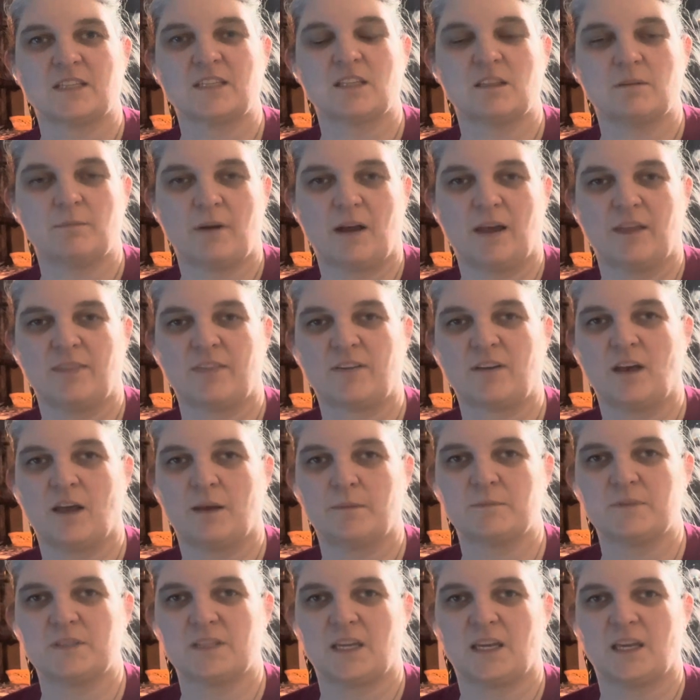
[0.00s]
of the month
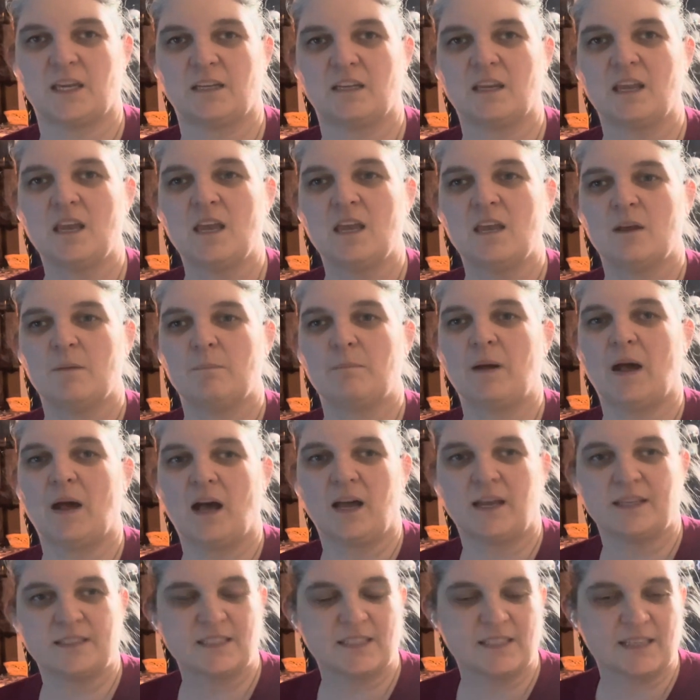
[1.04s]
comes in
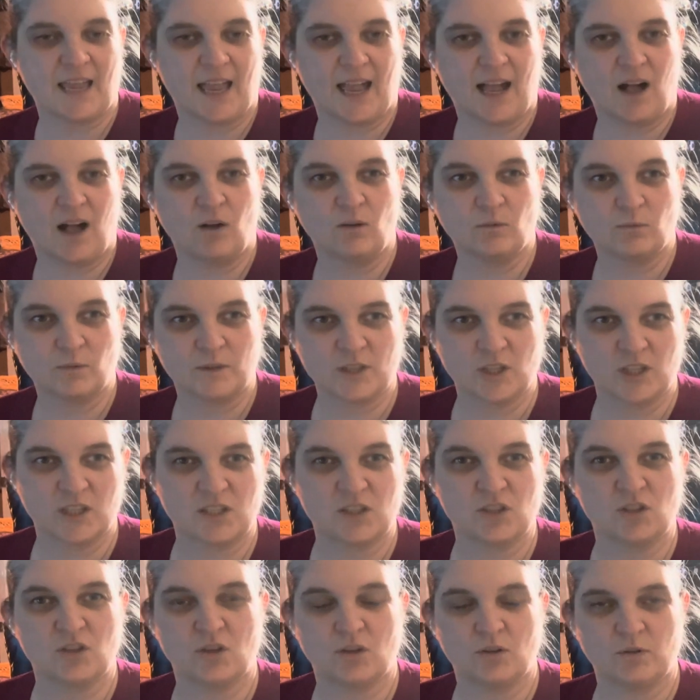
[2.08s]
pods now, which is
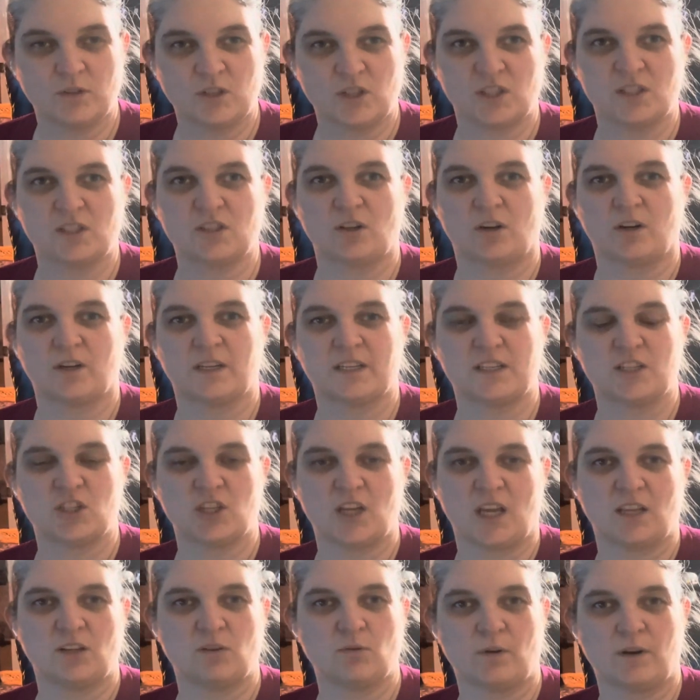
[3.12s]
new. It just started in
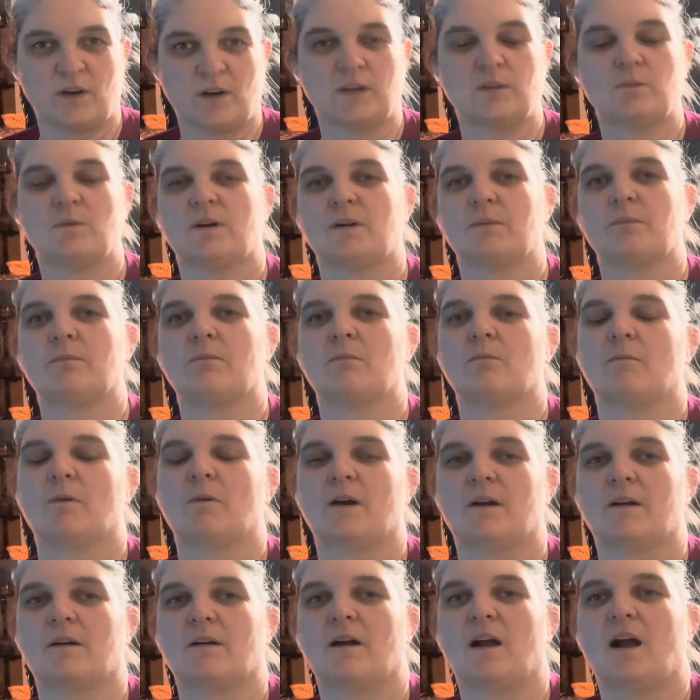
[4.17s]
January where,
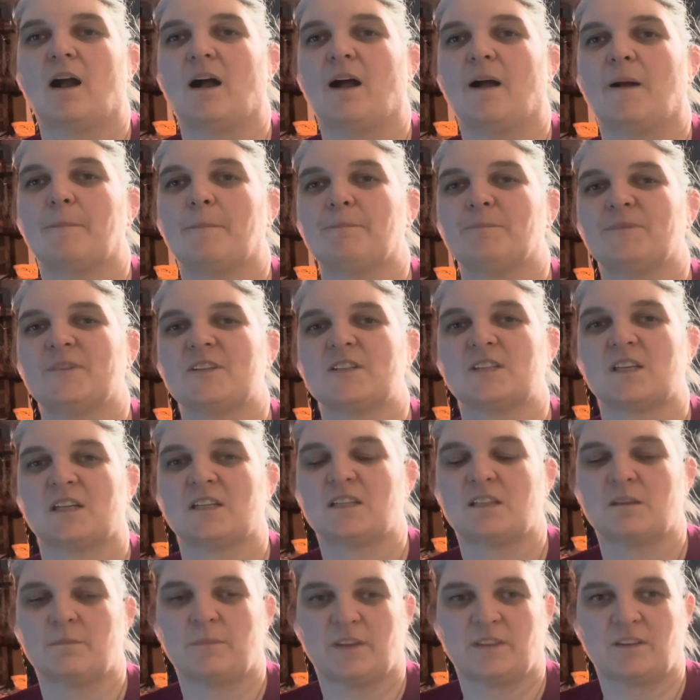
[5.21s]
where, um, the scent of
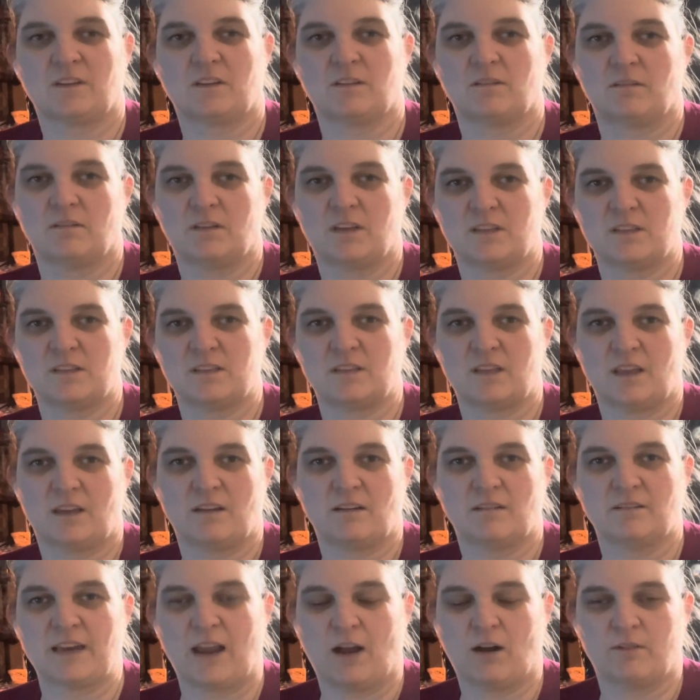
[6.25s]
the month is
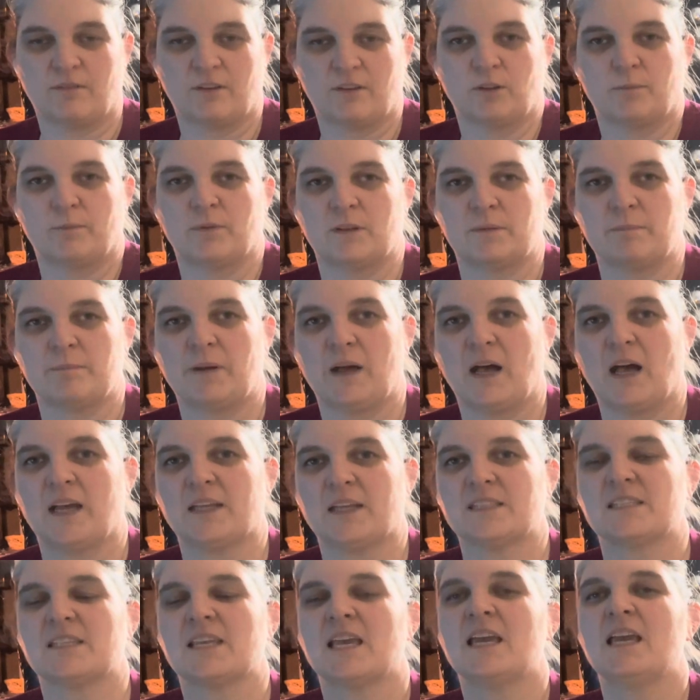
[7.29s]
now available in
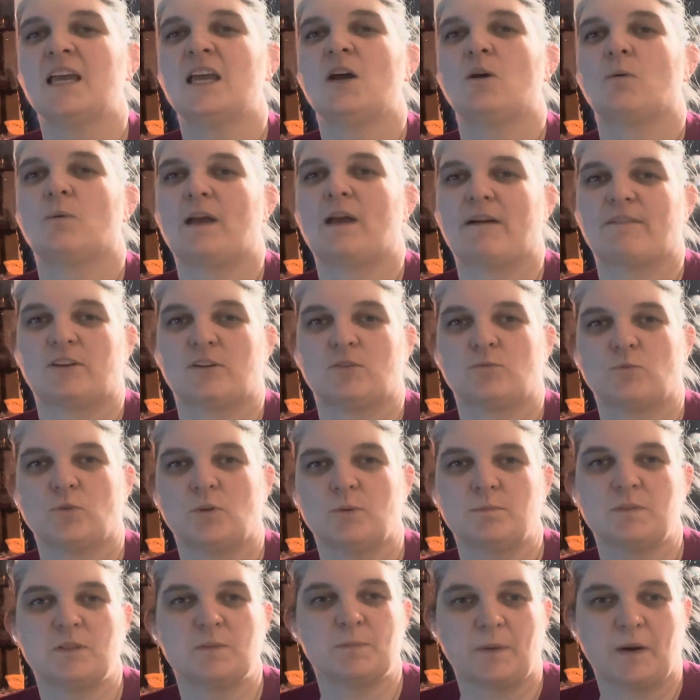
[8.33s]
pods. We have it in
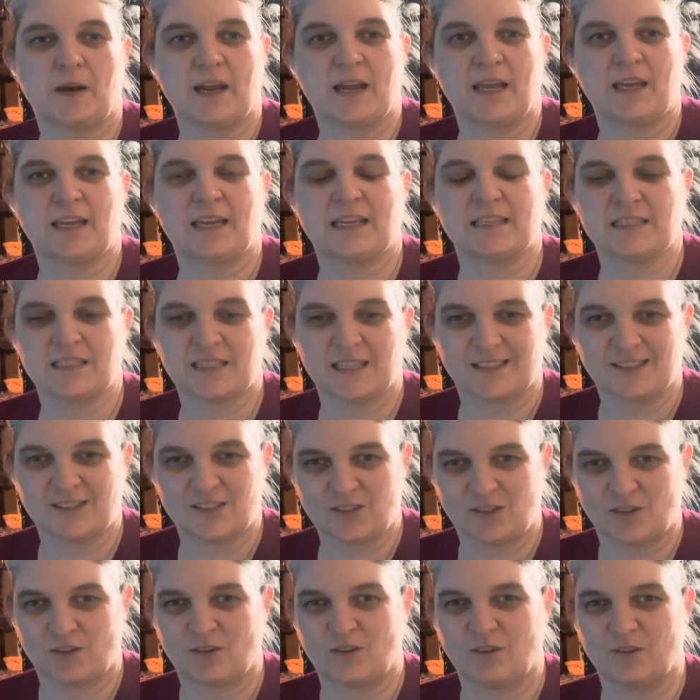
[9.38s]
room spray and scent
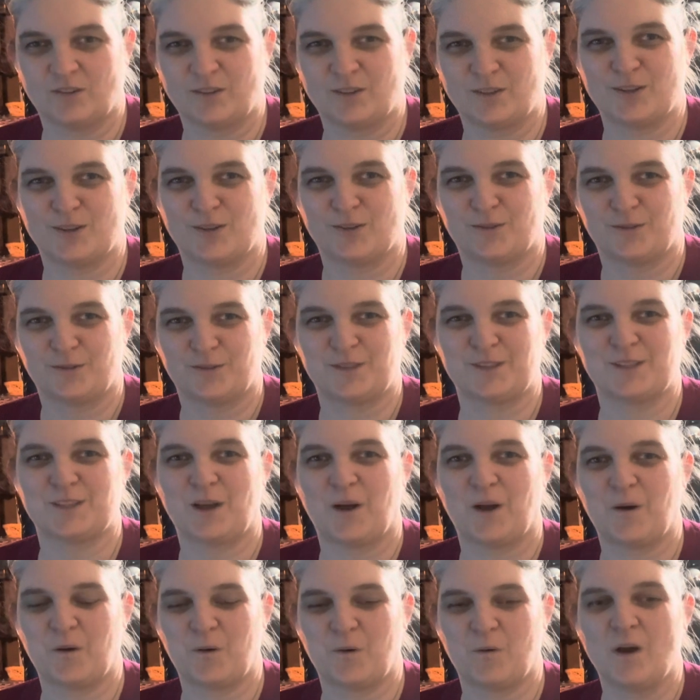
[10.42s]
circle too.
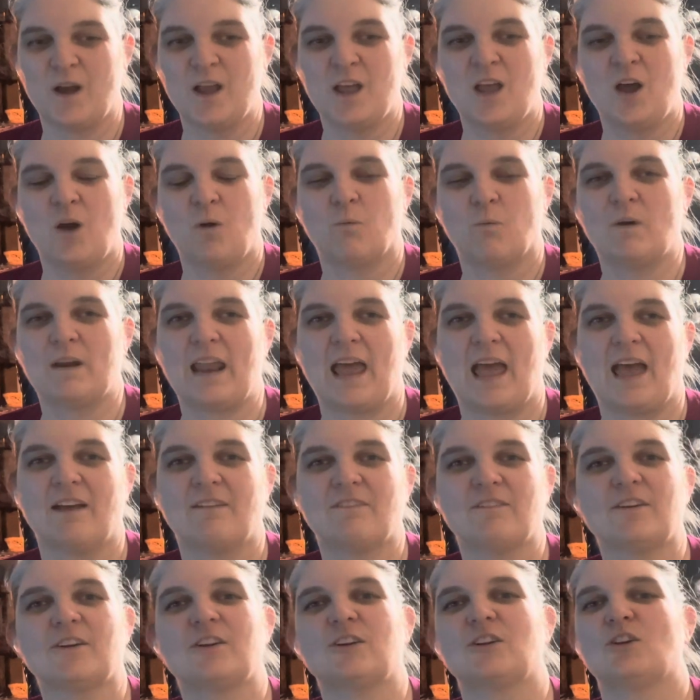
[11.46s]
So
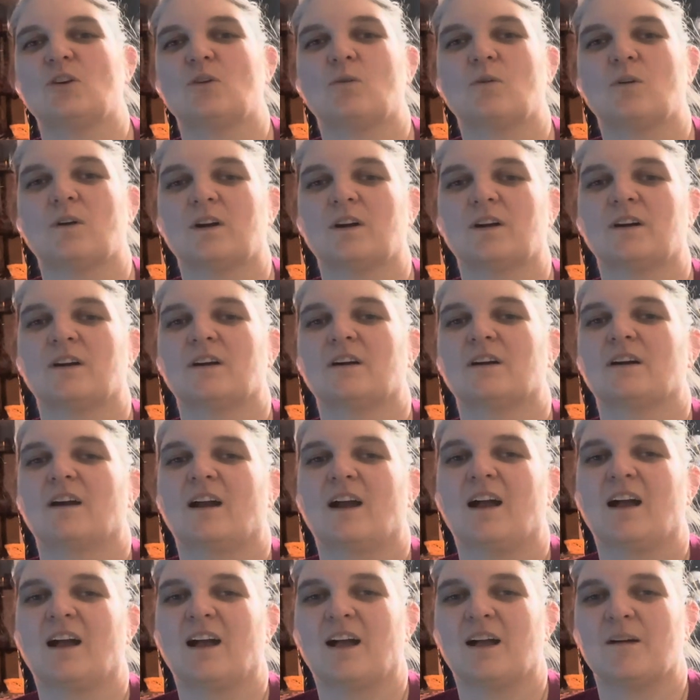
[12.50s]
whatever your
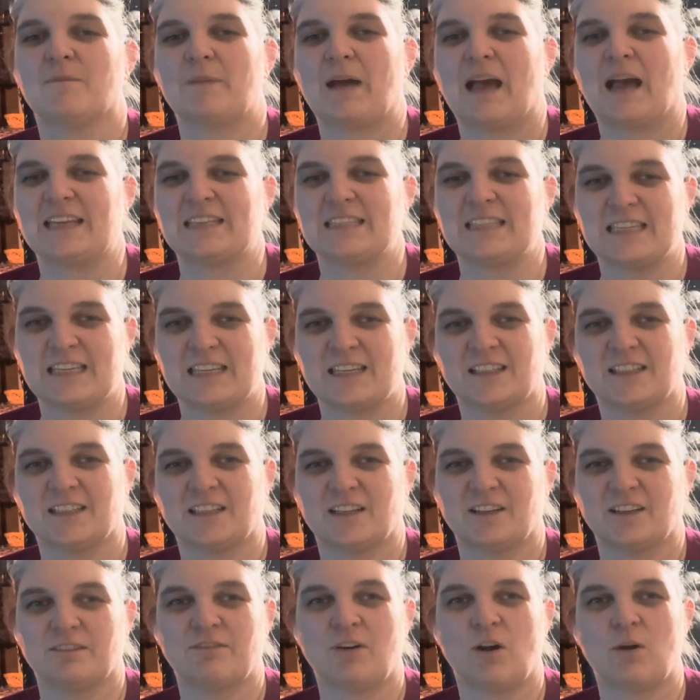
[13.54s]
um, idea
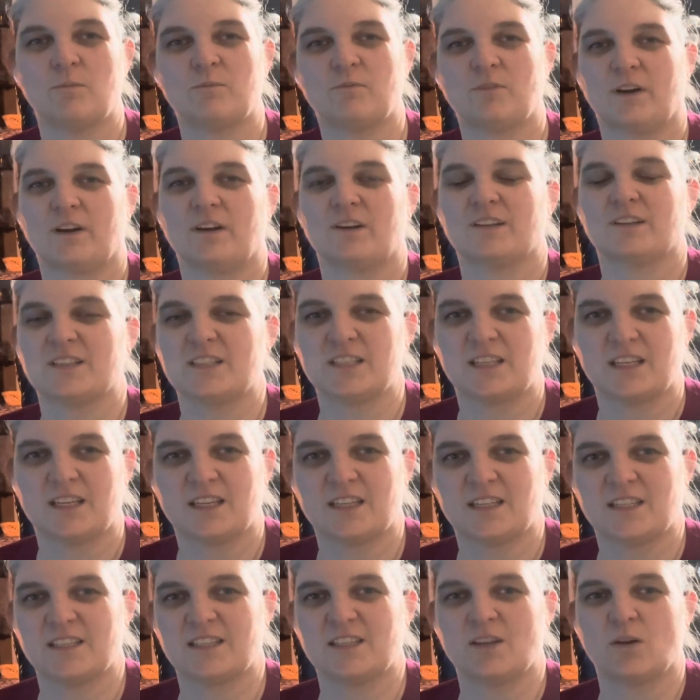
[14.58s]
of home
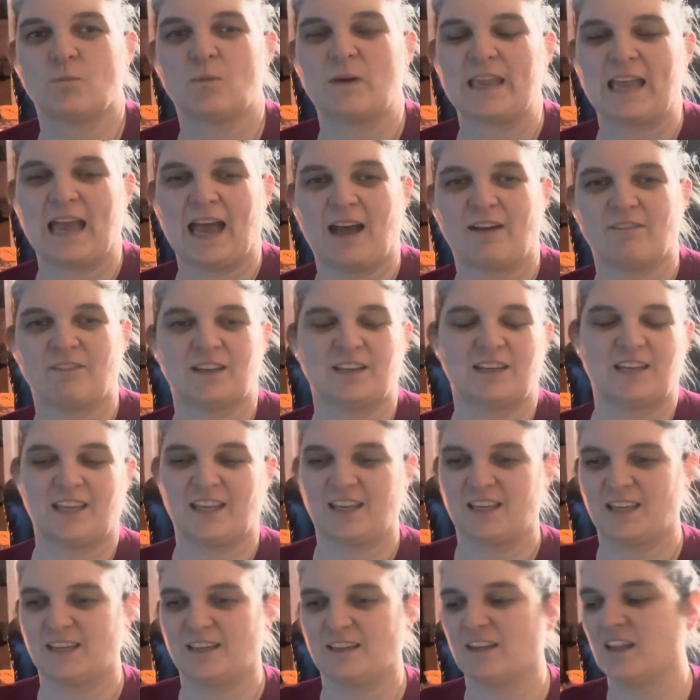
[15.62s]
fragrances, we have it
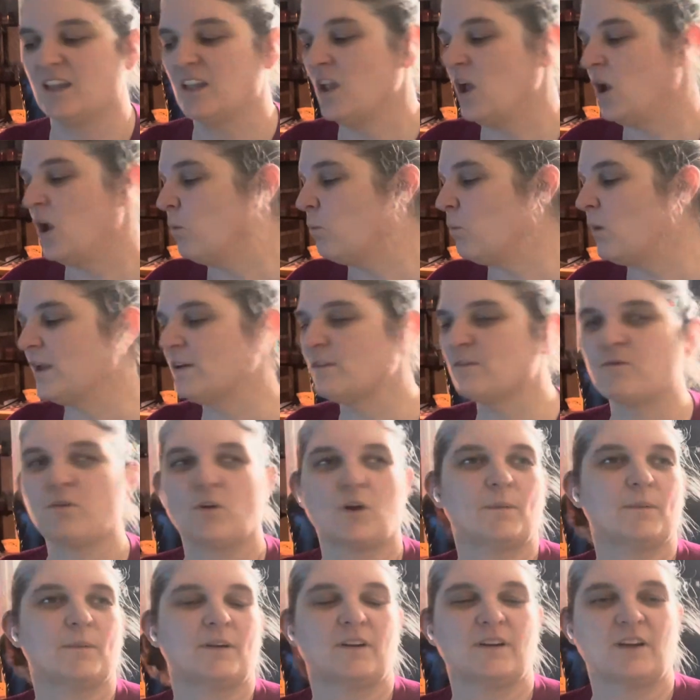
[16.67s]
in one
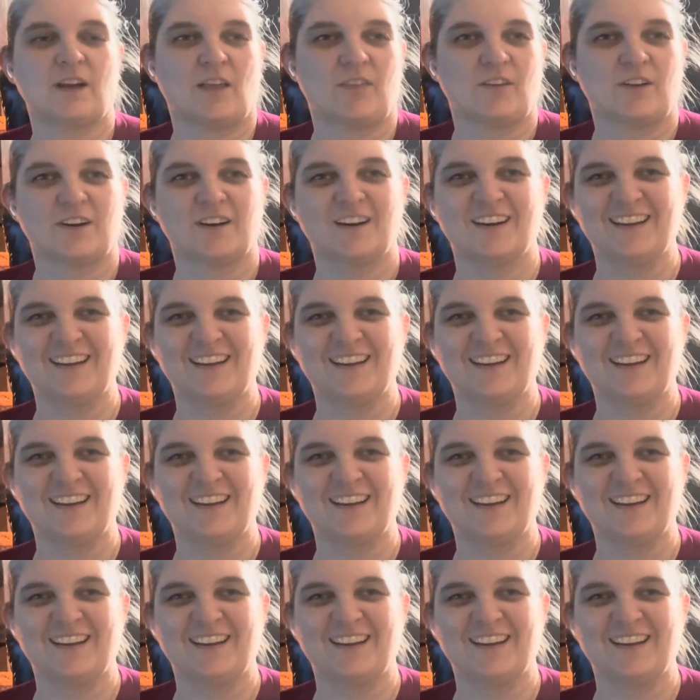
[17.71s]
form or another